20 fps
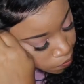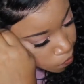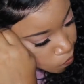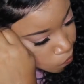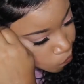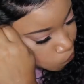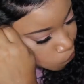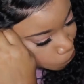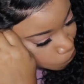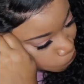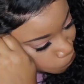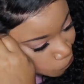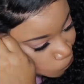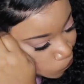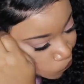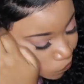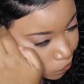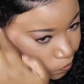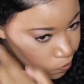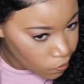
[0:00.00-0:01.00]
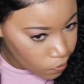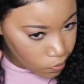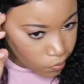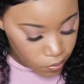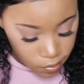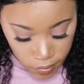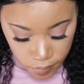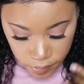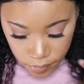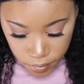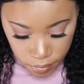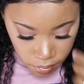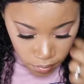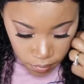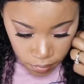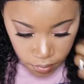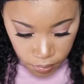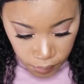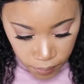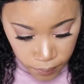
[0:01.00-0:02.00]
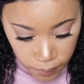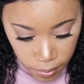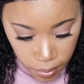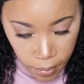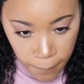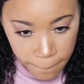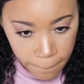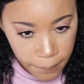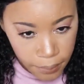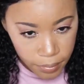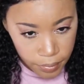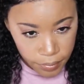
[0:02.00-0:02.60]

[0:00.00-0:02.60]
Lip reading: If not, I really don't care about